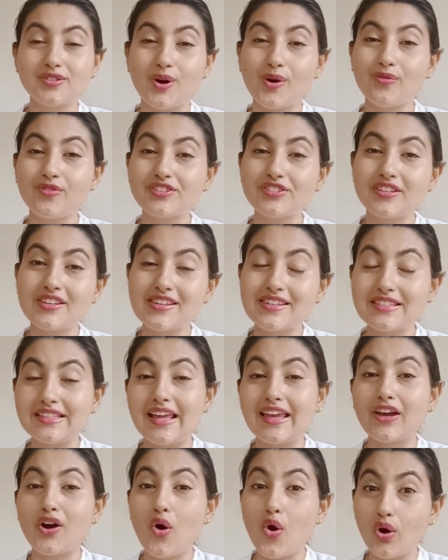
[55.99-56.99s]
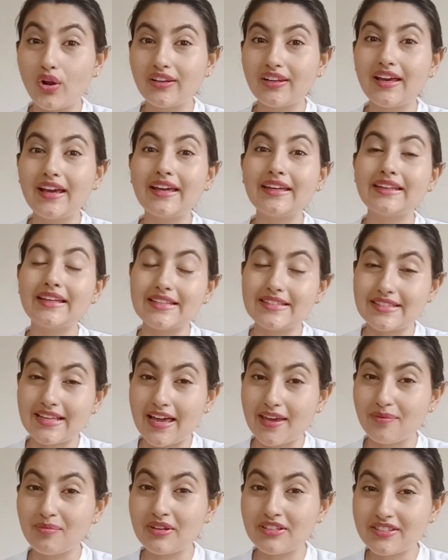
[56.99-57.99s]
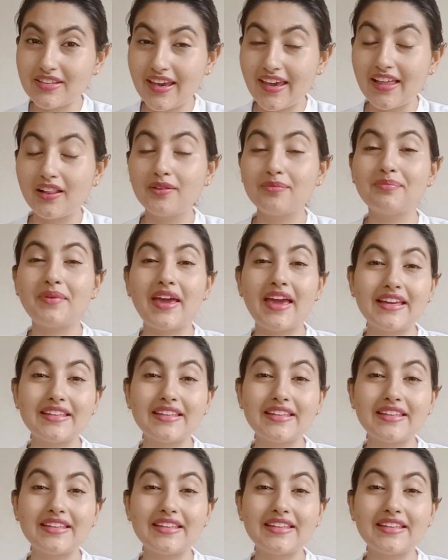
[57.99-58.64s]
services like online assignment help,